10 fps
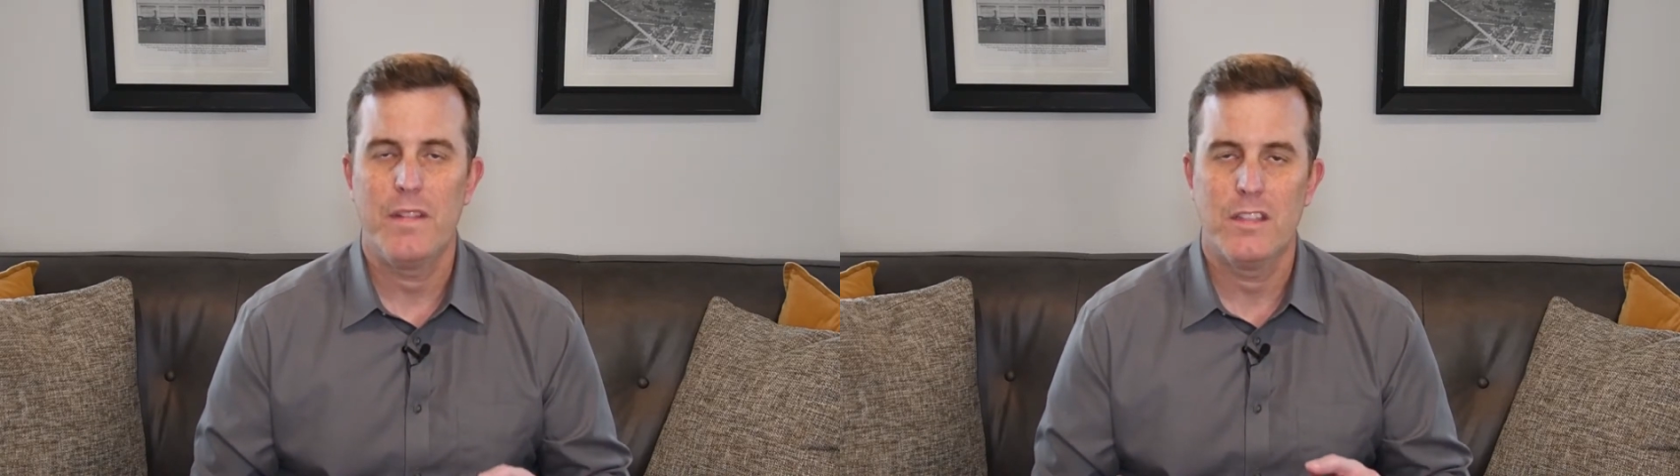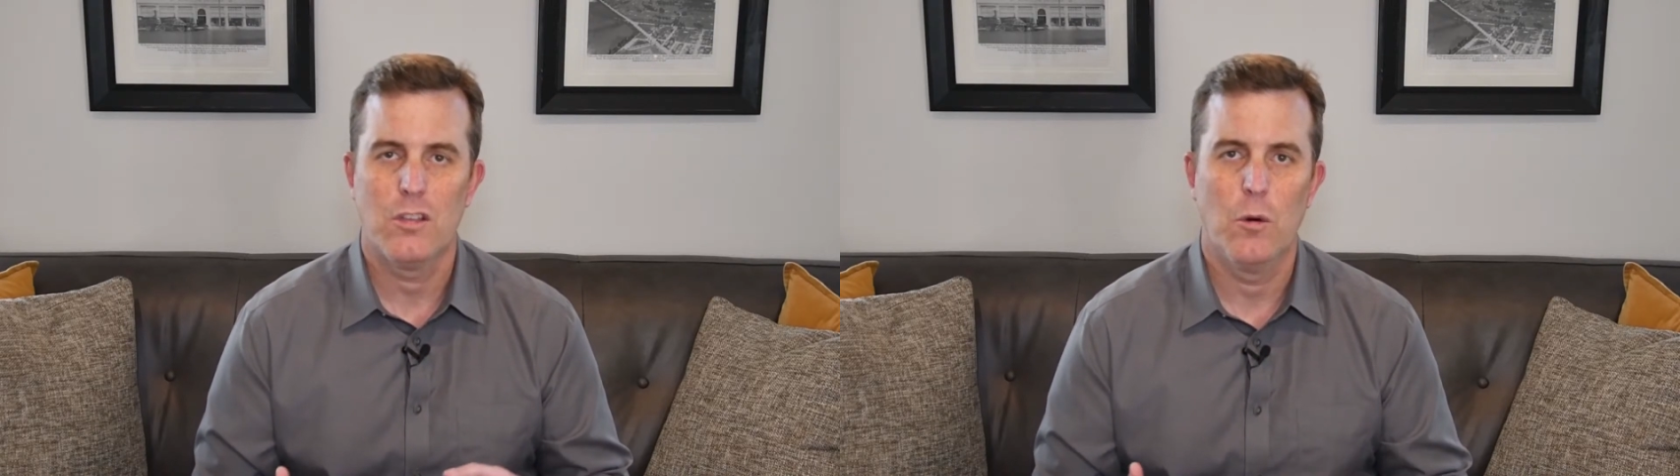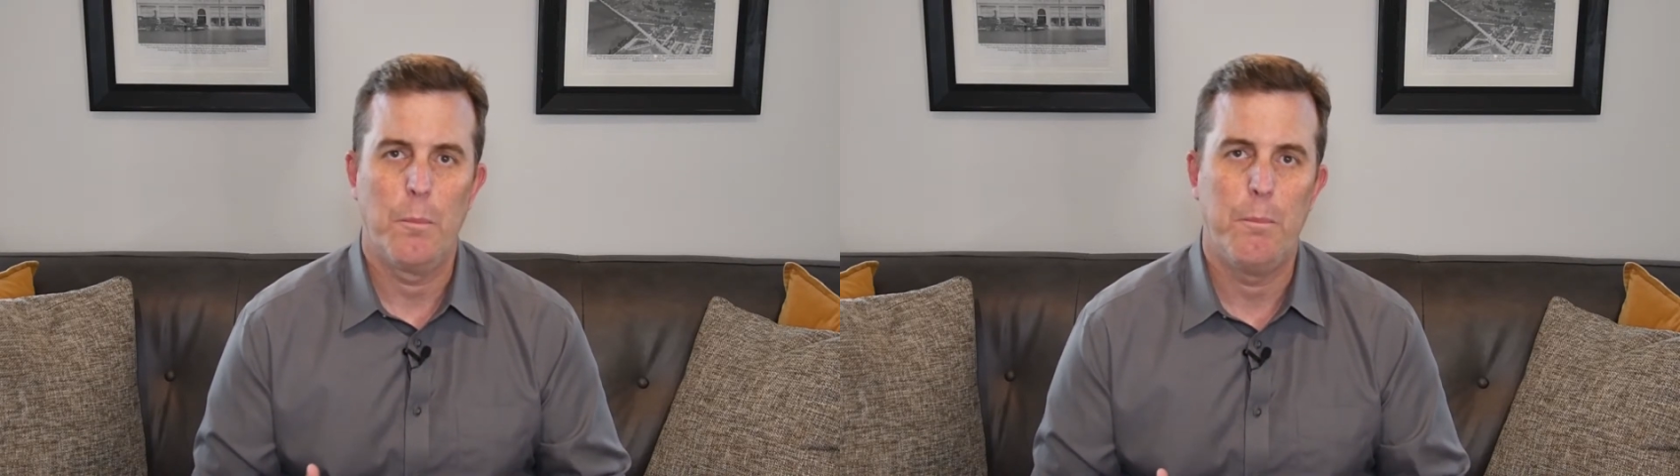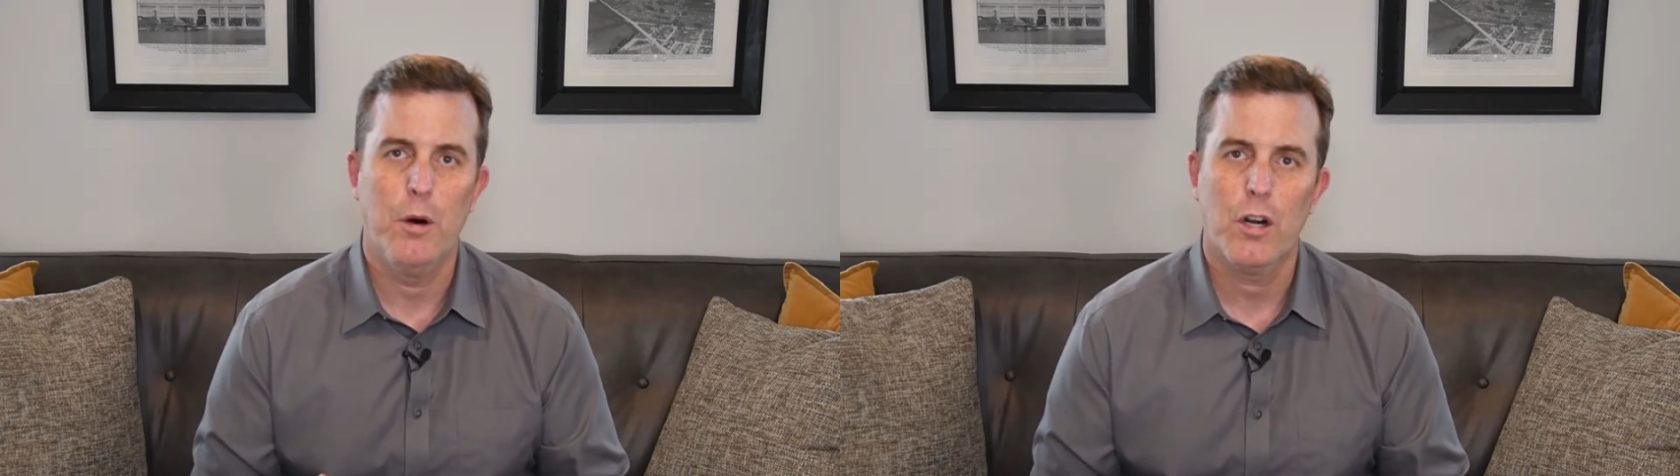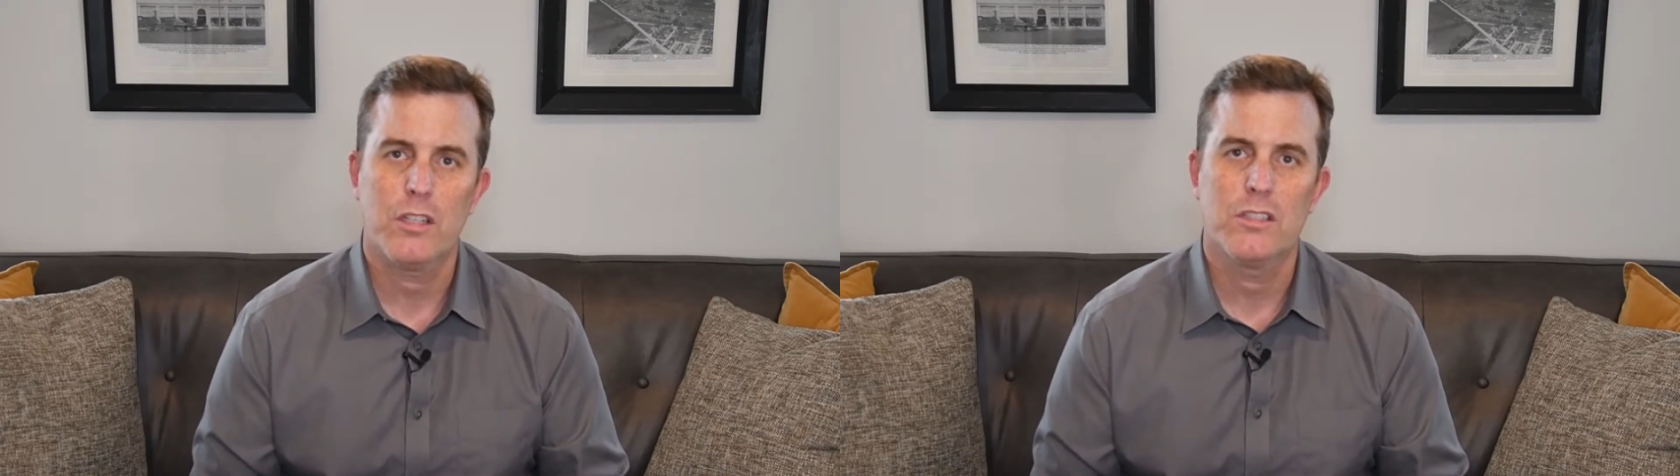its own
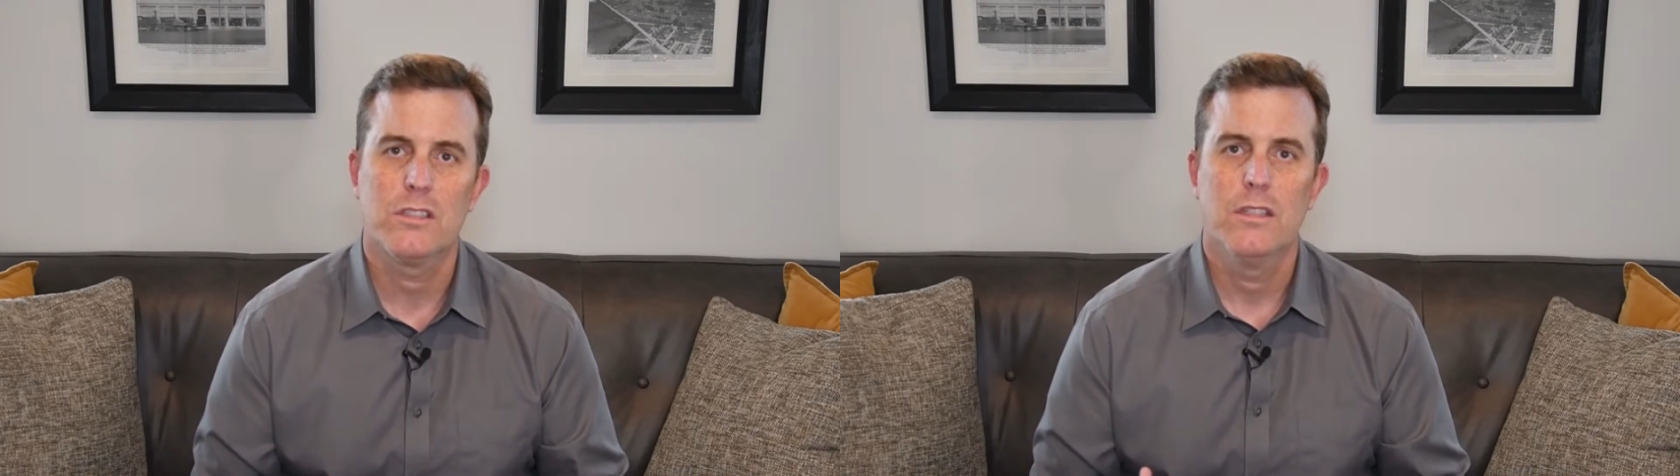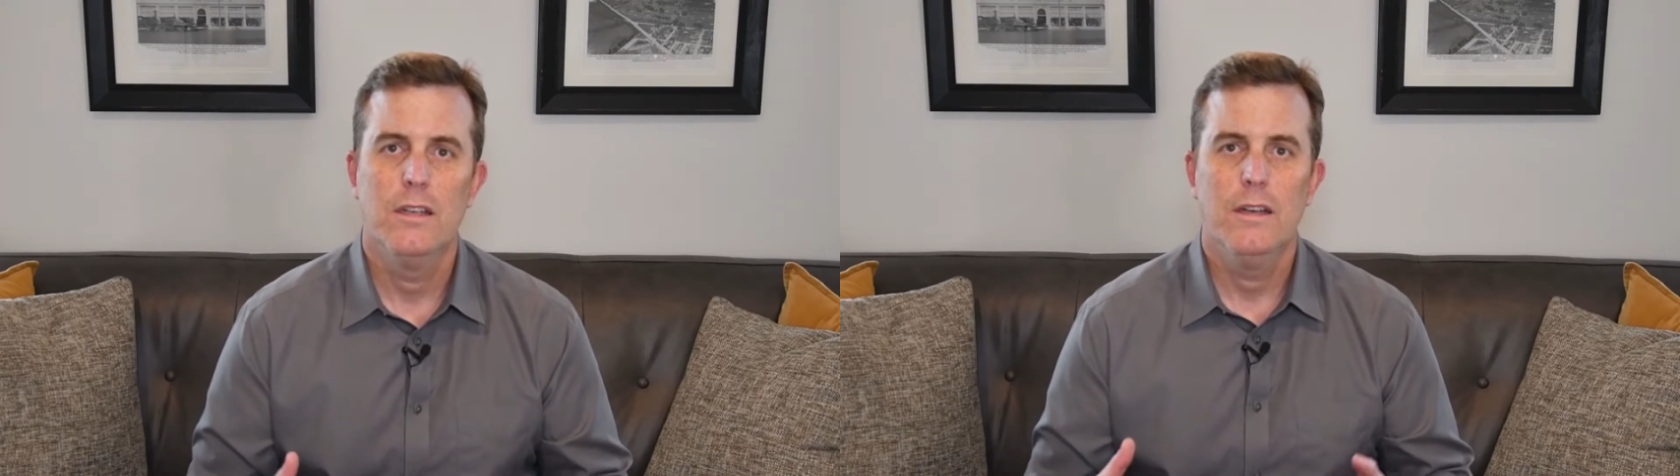books,